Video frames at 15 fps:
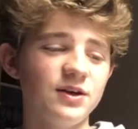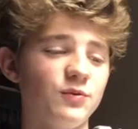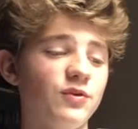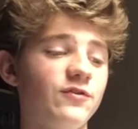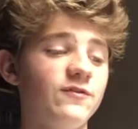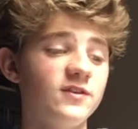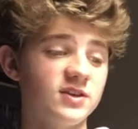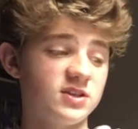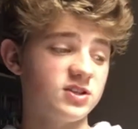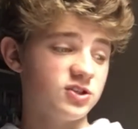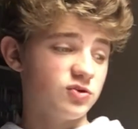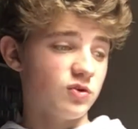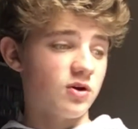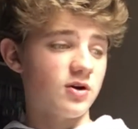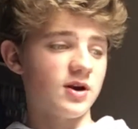we finished this
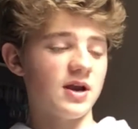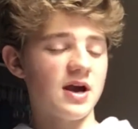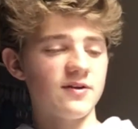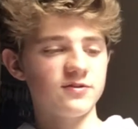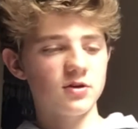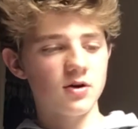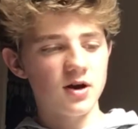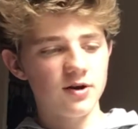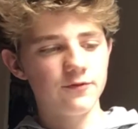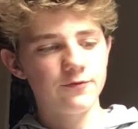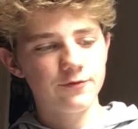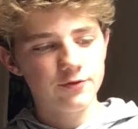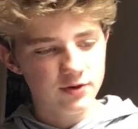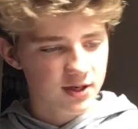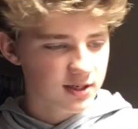drawing after around
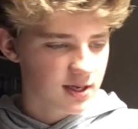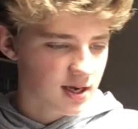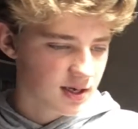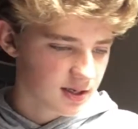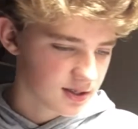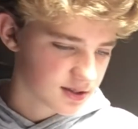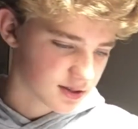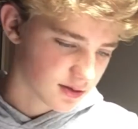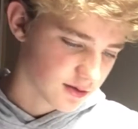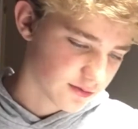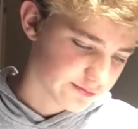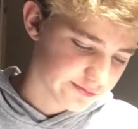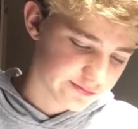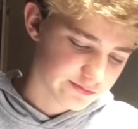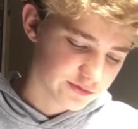3 days
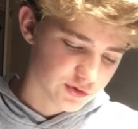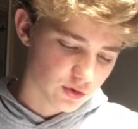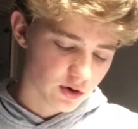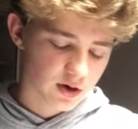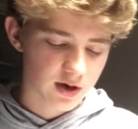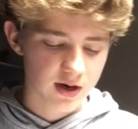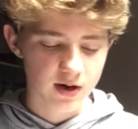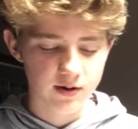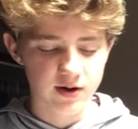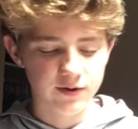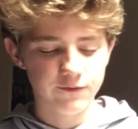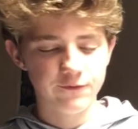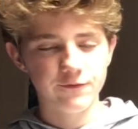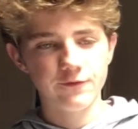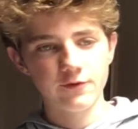of drawing, around
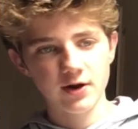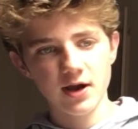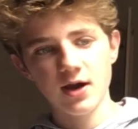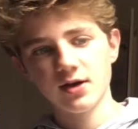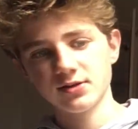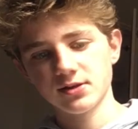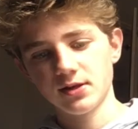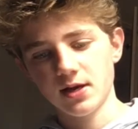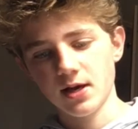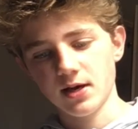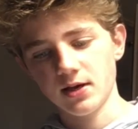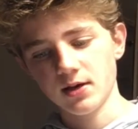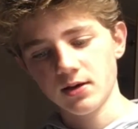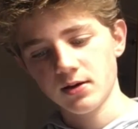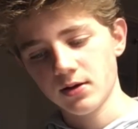3 hours a day.
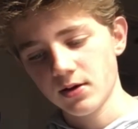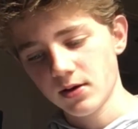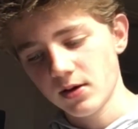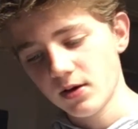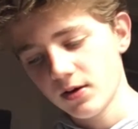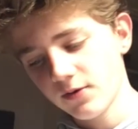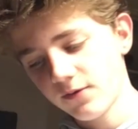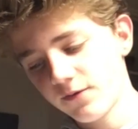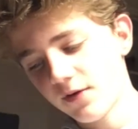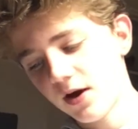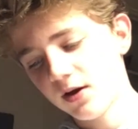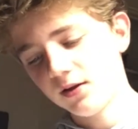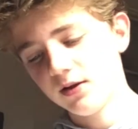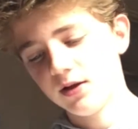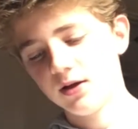
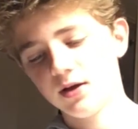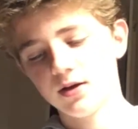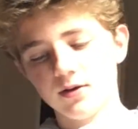Finally